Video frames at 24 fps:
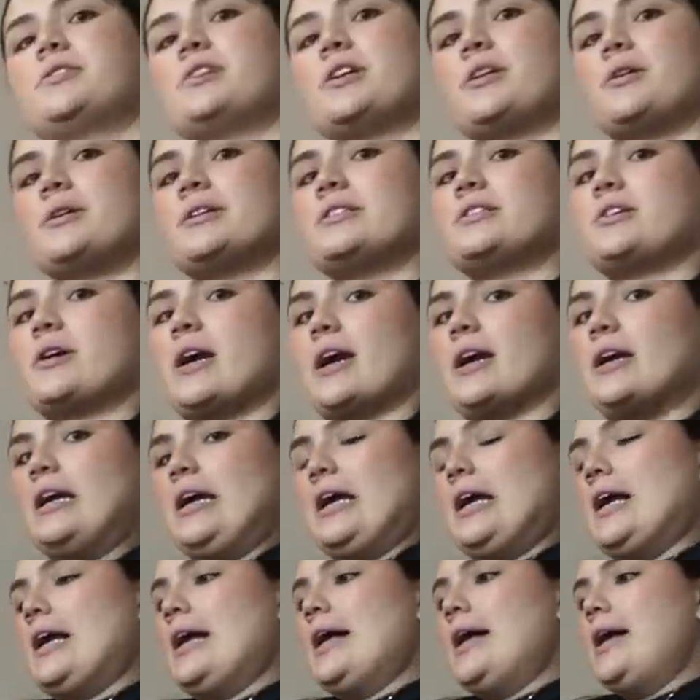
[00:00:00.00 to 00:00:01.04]
So okay.
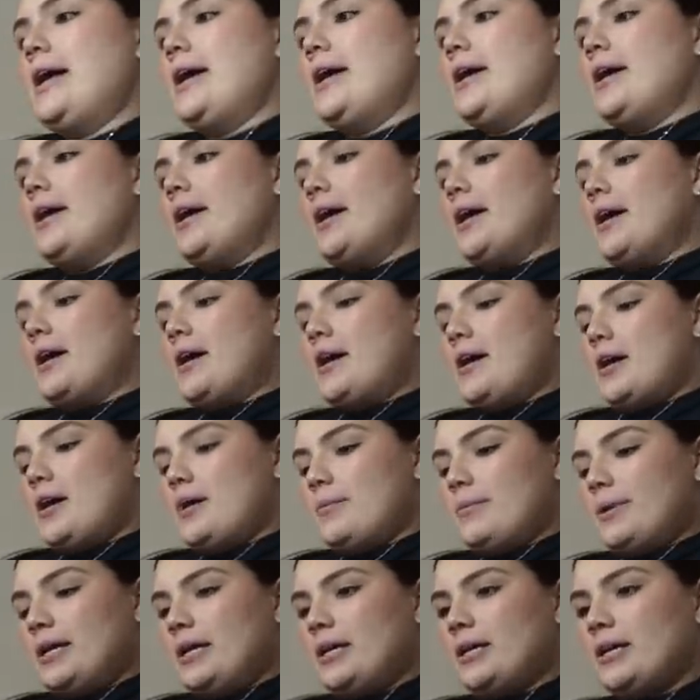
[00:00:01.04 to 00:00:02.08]

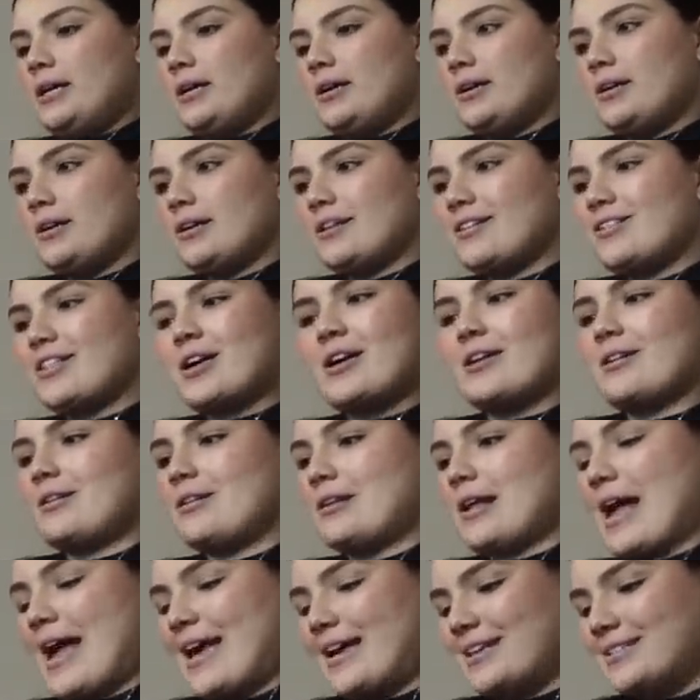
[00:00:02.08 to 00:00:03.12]

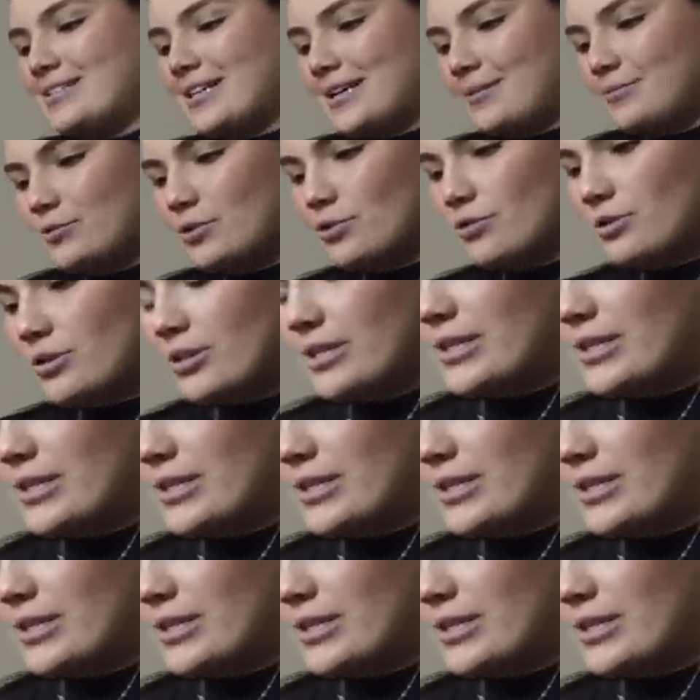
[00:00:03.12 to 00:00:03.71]
I had time to order